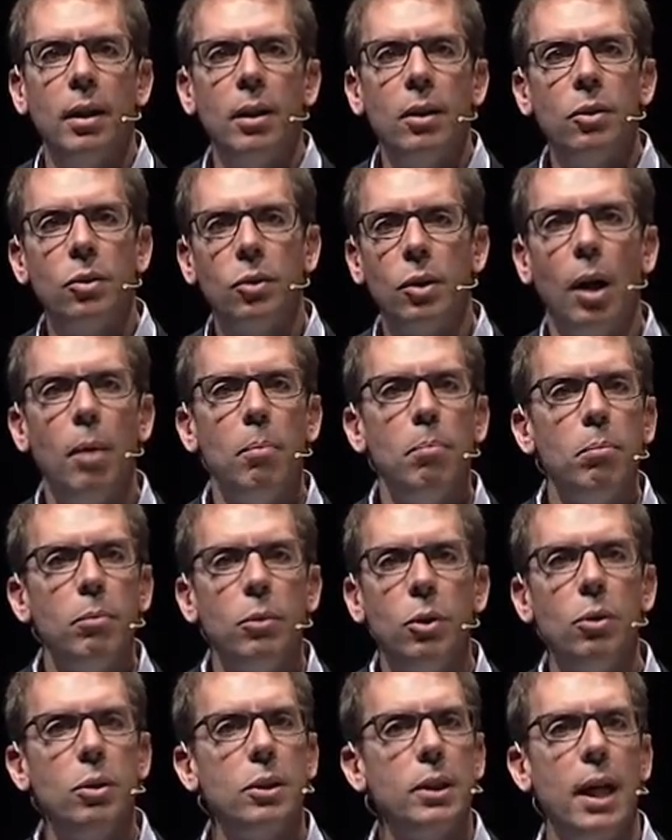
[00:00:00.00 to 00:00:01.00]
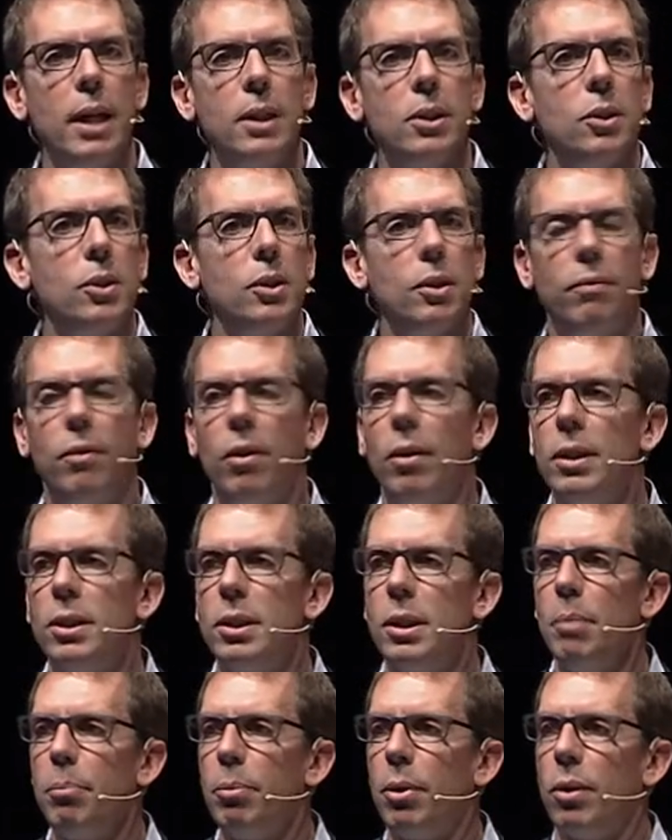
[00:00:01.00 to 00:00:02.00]
some use cases are very
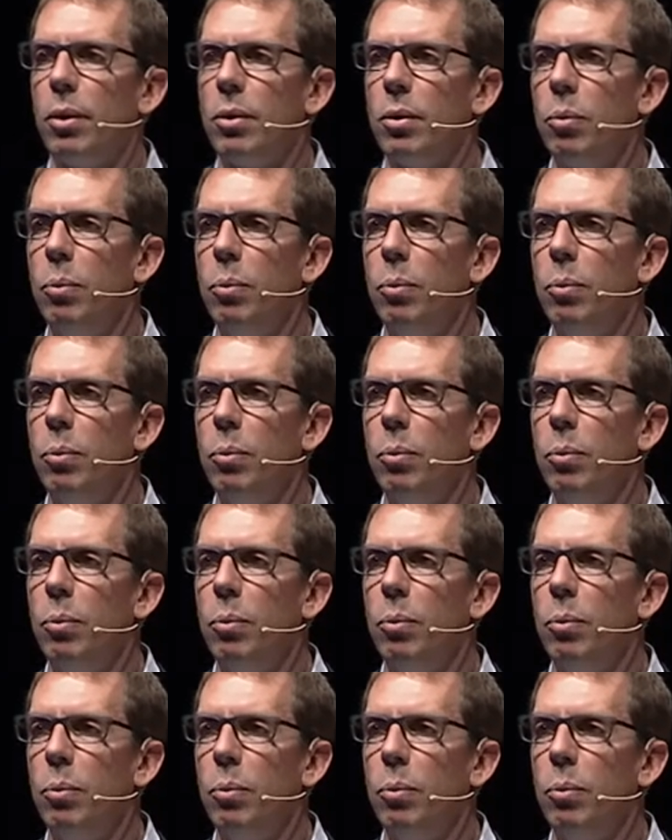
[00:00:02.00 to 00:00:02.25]
simple.